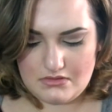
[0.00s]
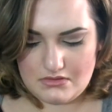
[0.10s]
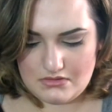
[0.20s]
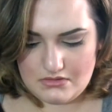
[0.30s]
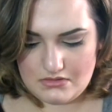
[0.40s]

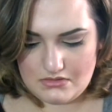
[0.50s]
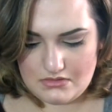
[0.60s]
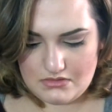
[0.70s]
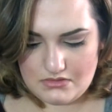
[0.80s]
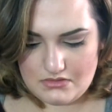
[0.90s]

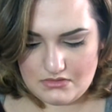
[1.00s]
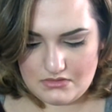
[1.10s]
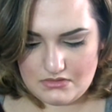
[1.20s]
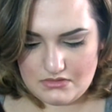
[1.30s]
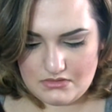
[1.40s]

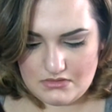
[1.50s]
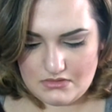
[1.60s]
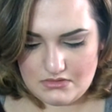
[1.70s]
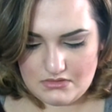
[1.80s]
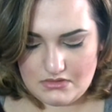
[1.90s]

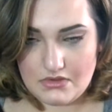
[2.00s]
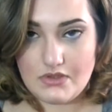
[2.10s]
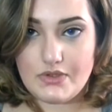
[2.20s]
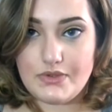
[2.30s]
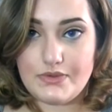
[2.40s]

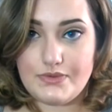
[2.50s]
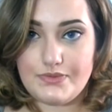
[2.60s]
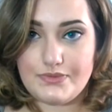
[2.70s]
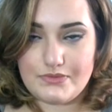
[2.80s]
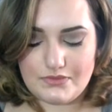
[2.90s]

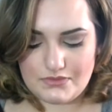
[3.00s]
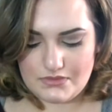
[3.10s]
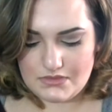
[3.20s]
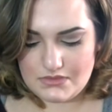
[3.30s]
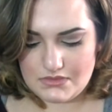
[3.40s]

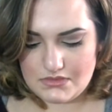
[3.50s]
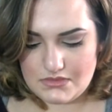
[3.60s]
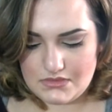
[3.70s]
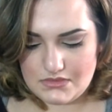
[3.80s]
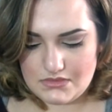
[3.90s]

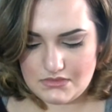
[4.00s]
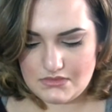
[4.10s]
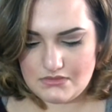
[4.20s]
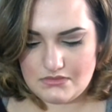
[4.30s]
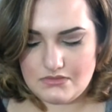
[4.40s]

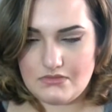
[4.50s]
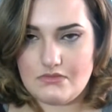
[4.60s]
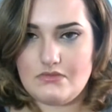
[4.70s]
(no one is talking)